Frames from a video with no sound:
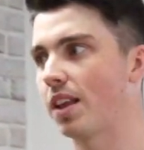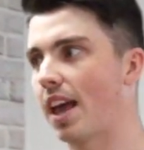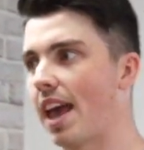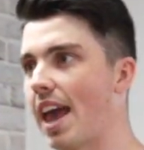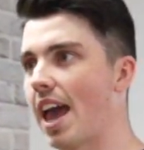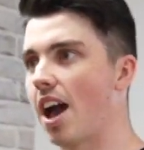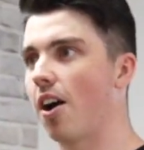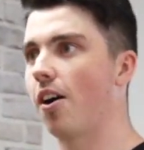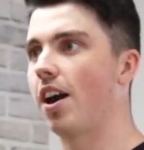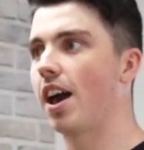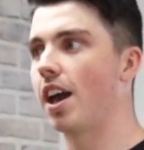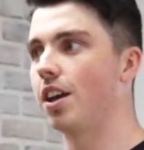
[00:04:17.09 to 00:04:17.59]

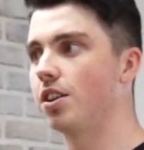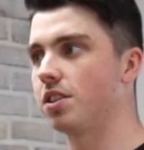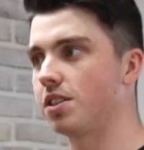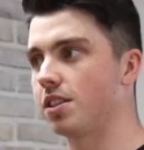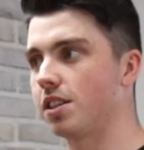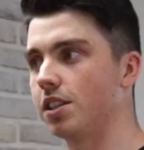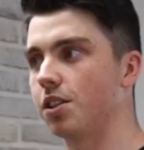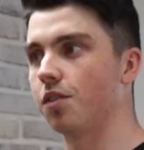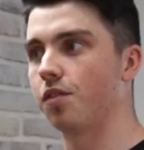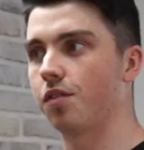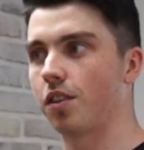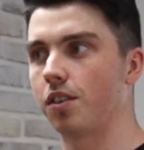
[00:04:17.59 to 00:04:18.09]
our
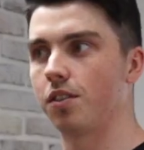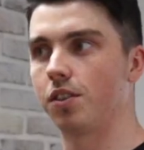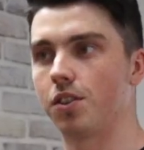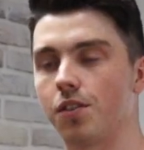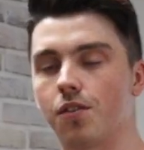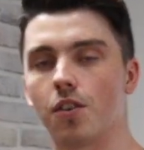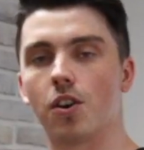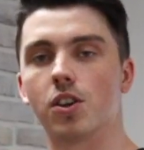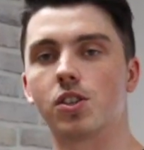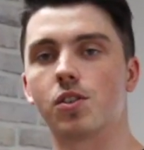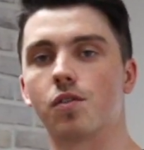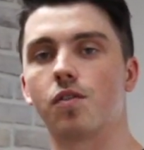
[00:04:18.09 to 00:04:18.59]
agency
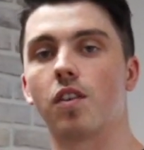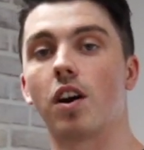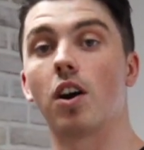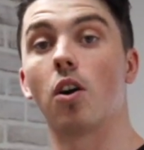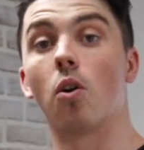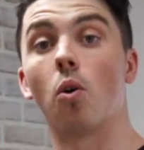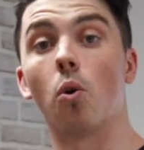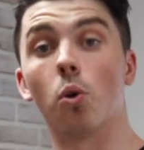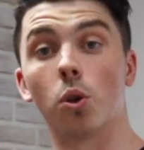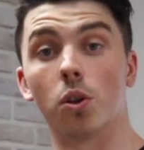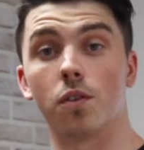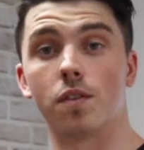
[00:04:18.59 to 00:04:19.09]
diversify
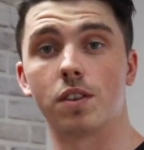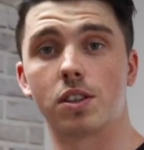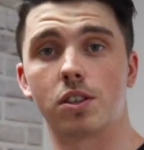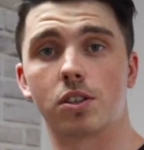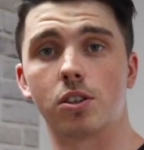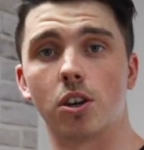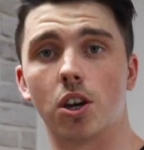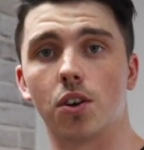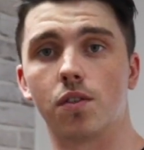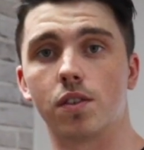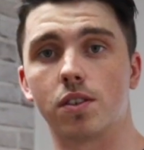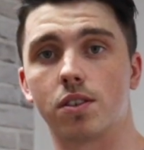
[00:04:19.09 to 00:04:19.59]
all of its
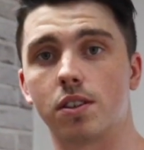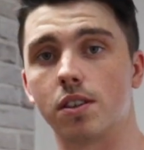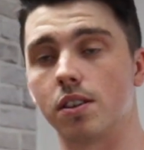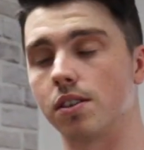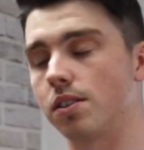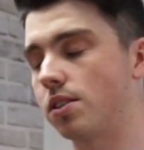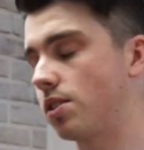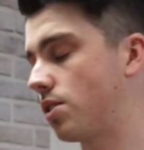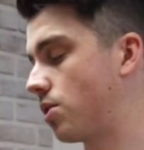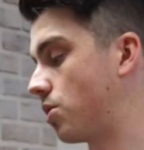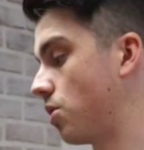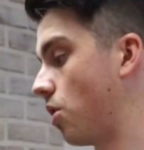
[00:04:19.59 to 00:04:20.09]

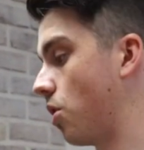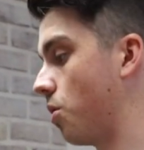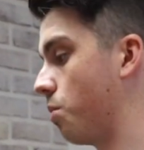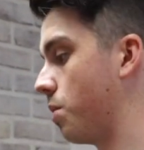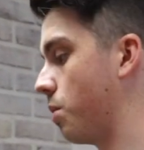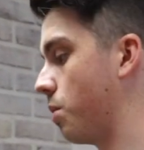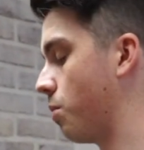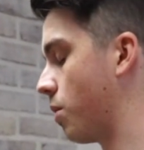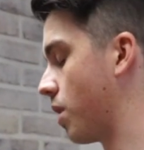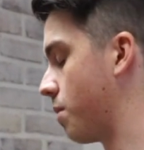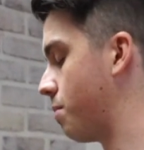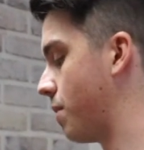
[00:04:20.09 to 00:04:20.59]
services. So we
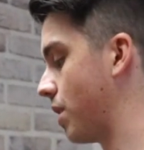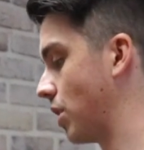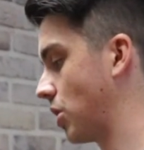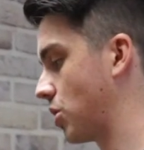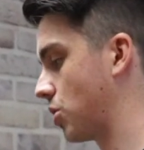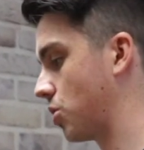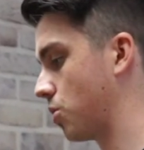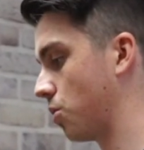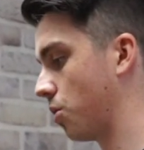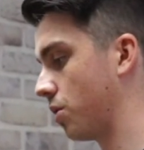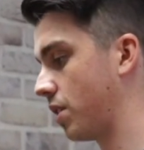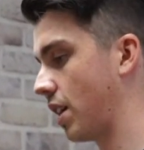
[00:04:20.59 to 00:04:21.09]
wanna make
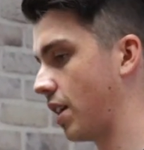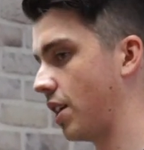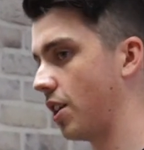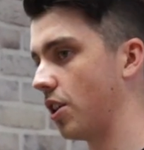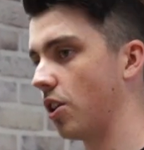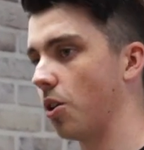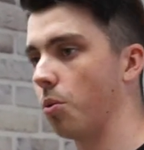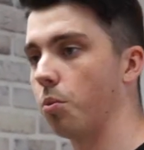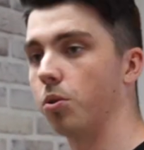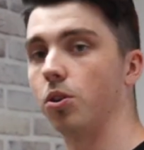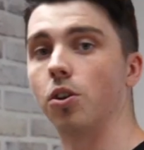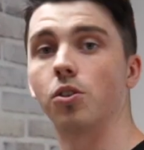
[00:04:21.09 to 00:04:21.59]
sure that, you
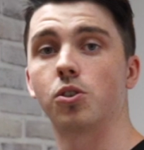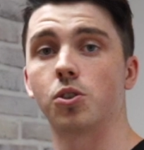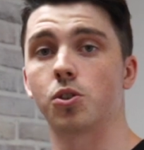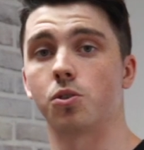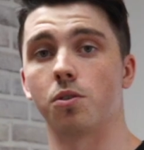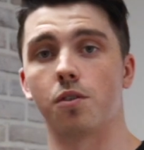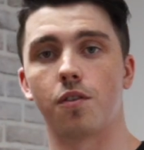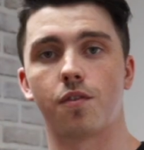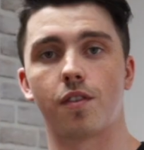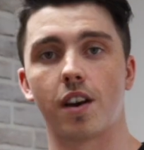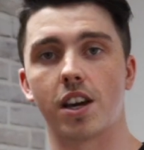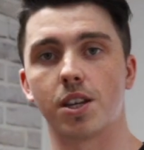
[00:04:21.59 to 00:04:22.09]
know, we're not just
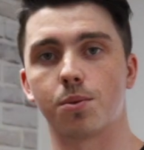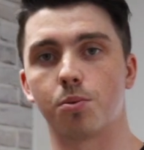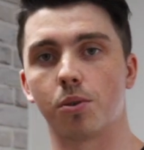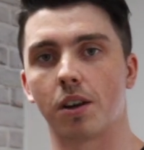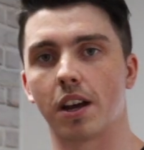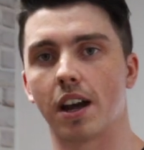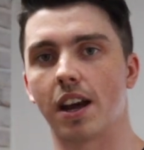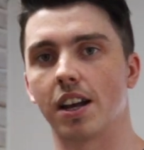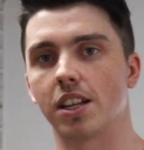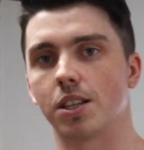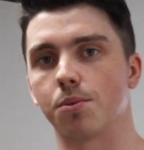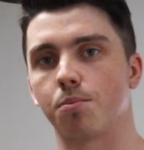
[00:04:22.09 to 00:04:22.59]
doing Facebook
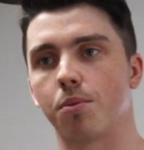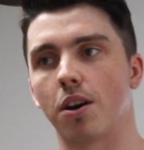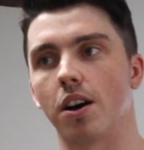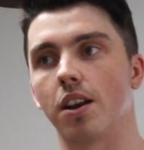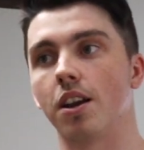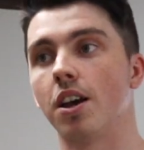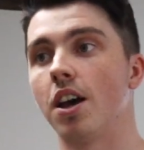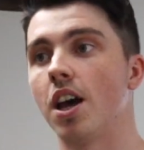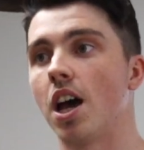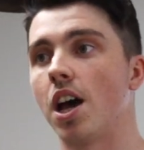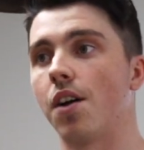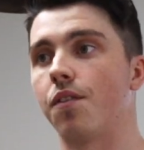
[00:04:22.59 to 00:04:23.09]
ads, but
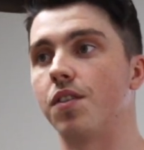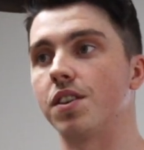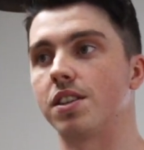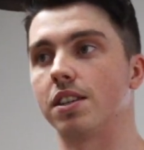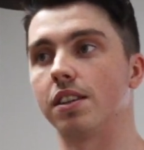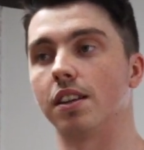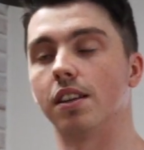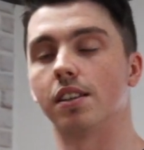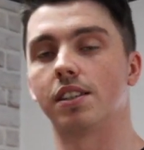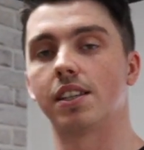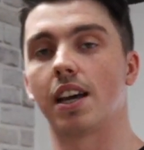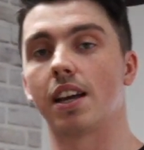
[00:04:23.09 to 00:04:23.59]

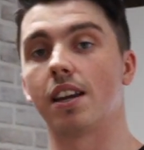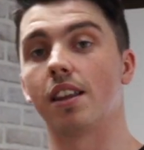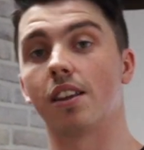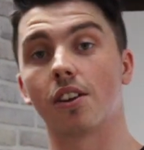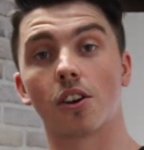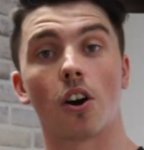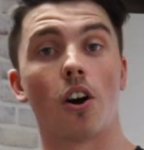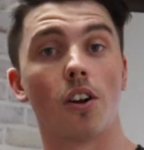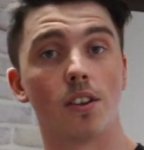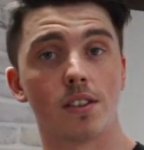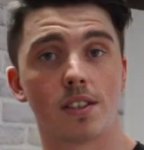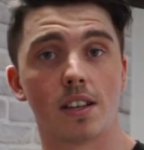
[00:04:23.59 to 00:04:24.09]
facilitating the
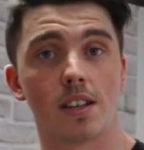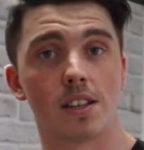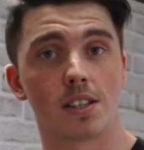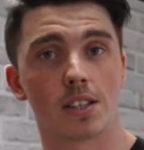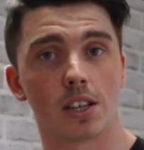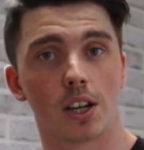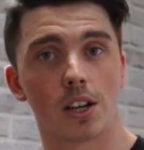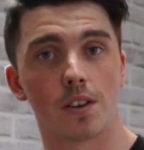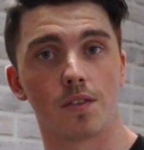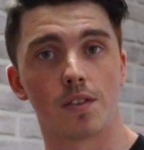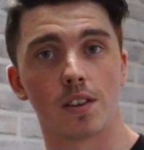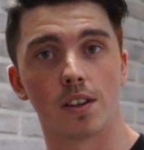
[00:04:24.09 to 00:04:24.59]
content
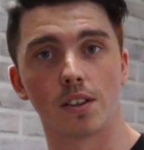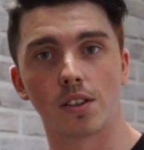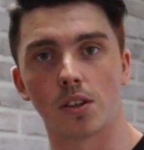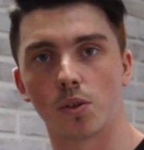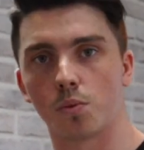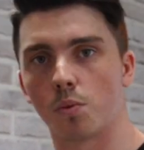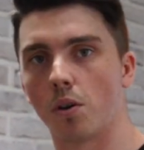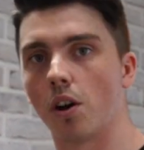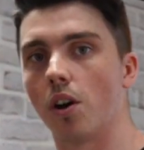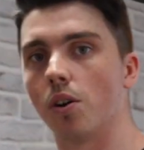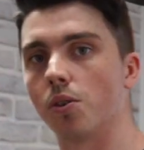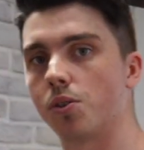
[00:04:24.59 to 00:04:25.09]
side of things as
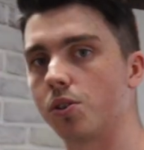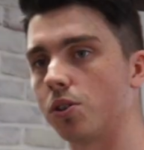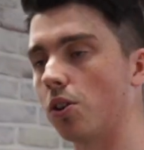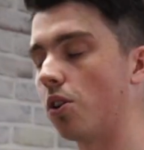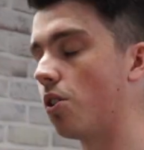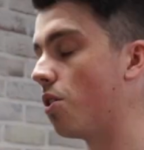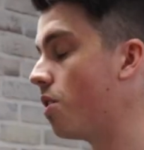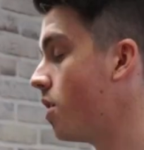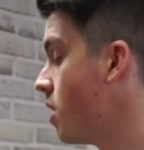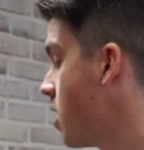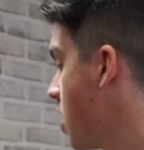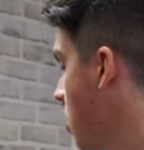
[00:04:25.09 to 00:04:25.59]
well.
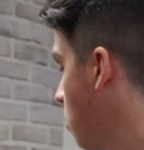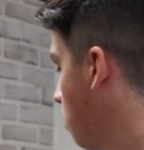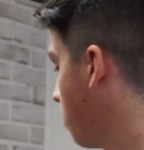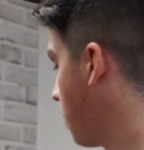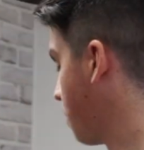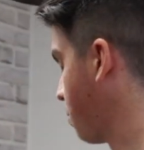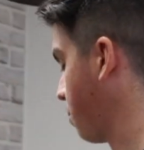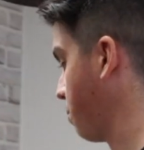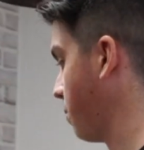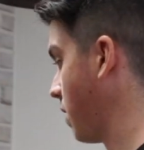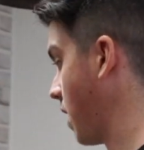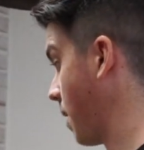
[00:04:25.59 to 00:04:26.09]
So
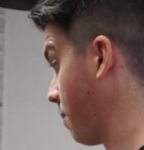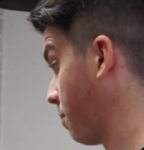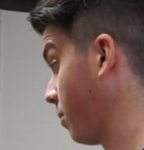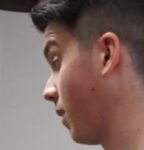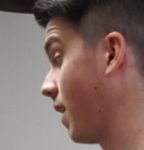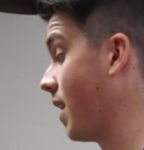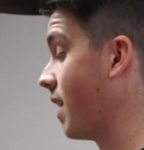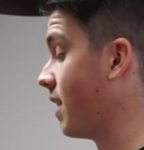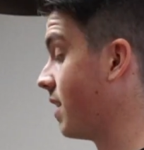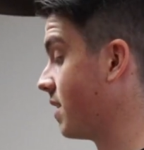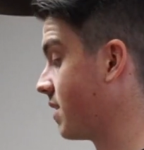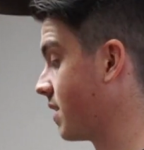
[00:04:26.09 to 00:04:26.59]
our
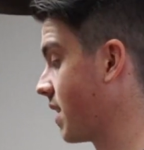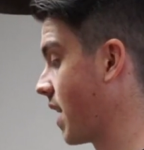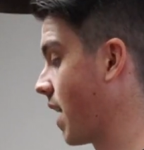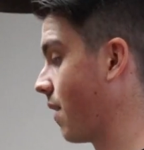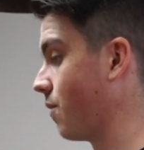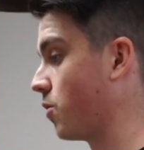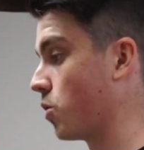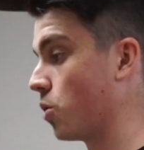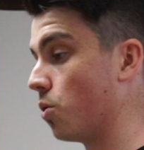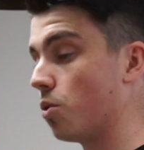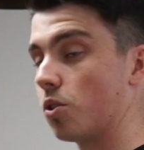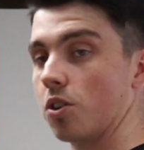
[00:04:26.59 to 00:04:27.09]
plan is to
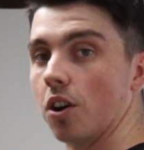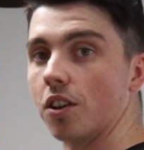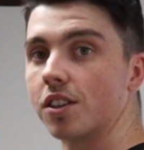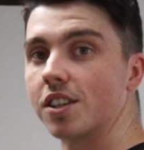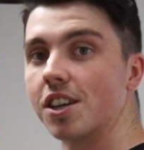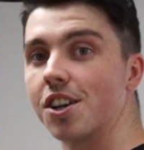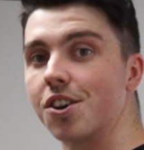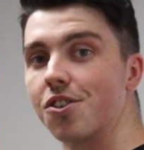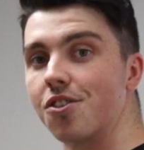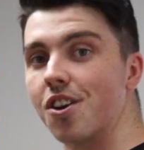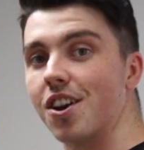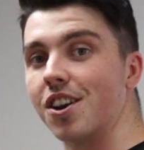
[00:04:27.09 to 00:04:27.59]
have two
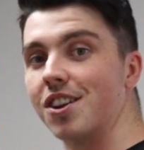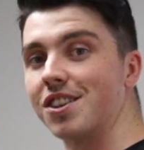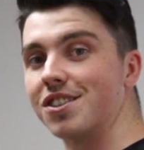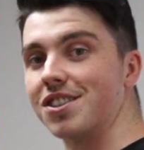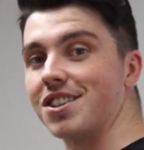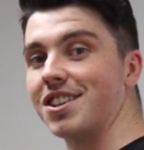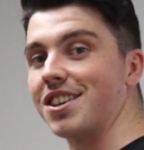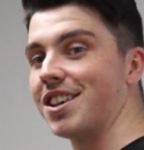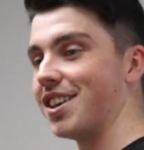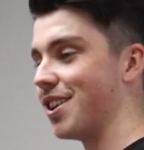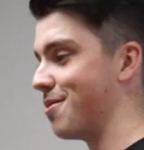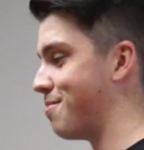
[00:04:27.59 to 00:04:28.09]
content creators
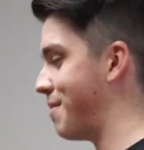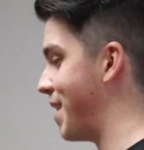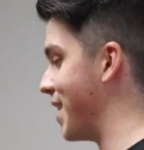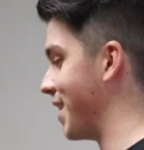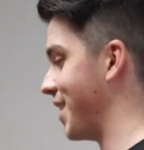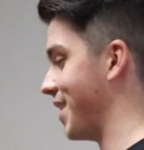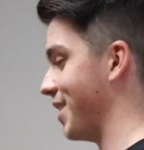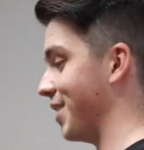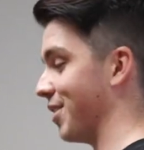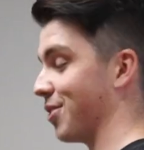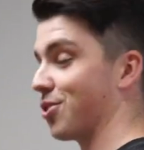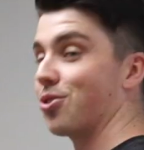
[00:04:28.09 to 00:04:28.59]
in here
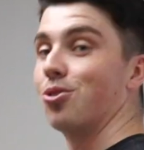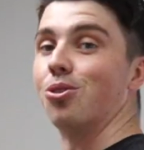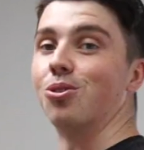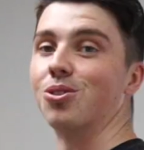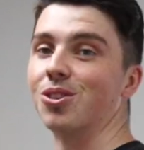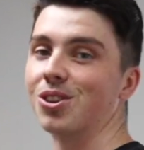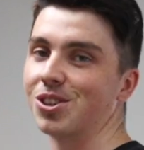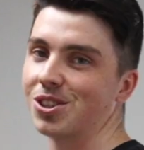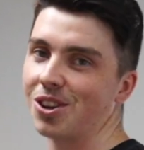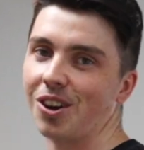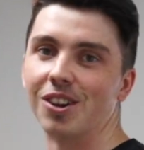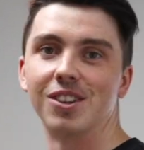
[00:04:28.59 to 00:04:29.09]
making the
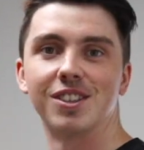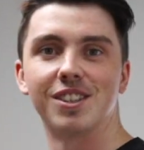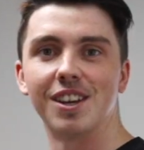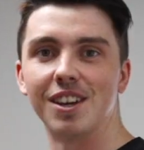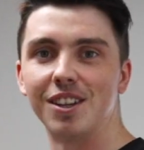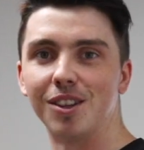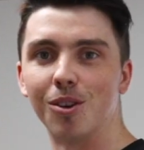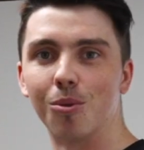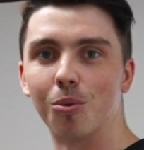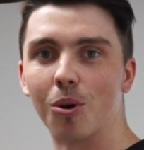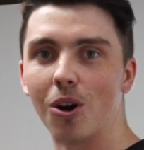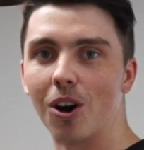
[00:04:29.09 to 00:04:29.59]
coolest content
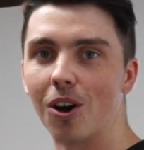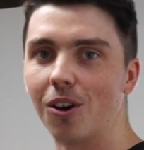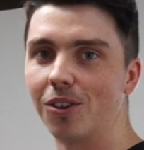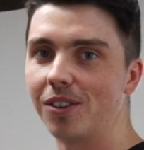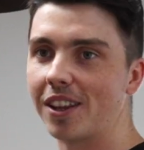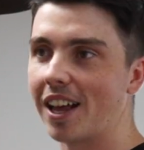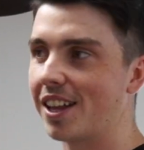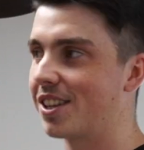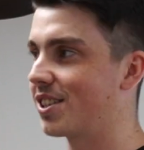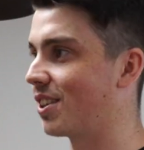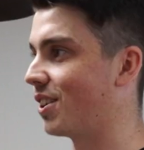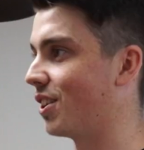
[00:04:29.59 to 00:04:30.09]
in the world
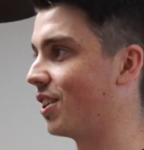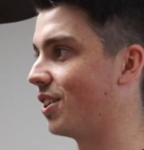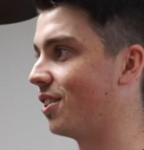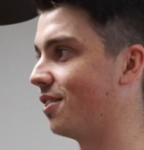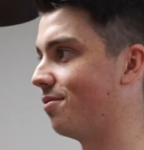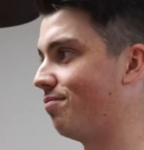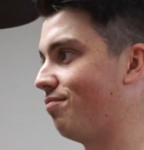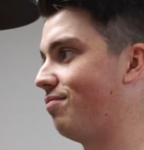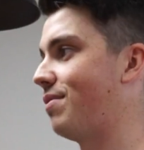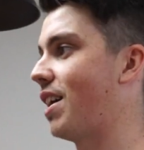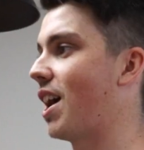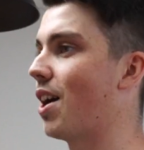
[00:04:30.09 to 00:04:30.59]
that's
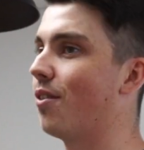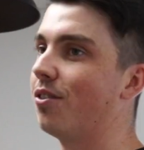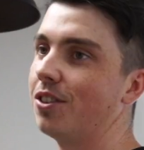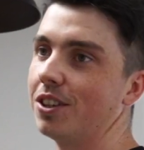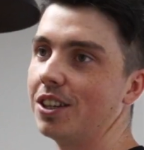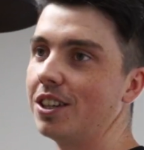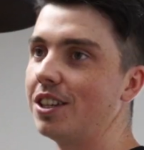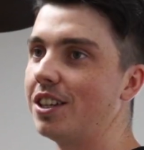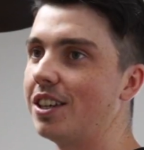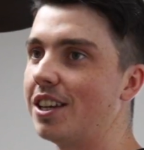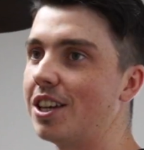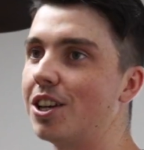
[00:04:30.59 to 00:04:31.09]
gonna
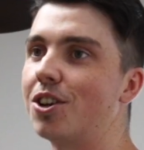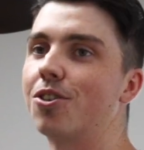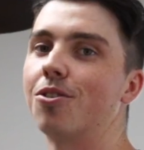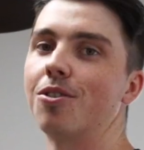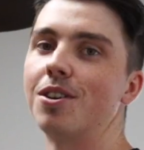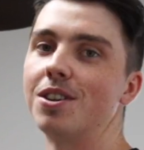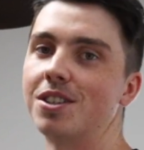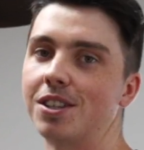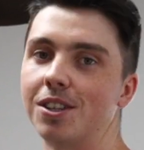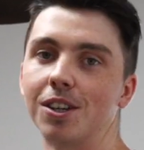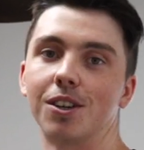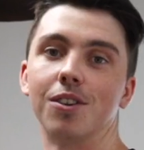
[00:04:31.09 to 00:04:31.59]
heavily
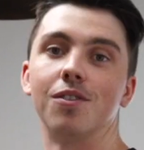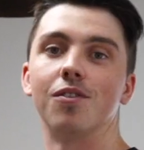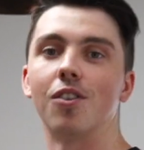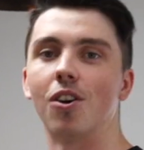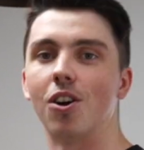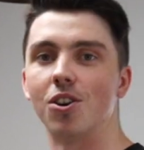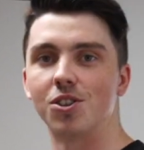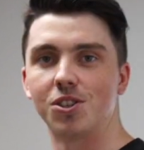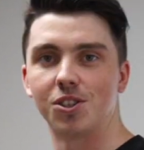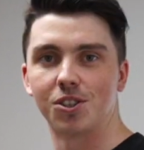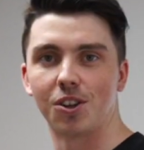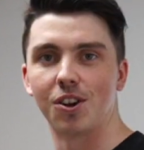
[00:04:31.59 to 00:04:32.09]
increase the
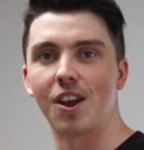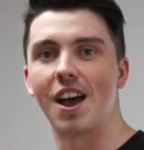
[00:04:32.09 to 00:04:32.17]
conversions on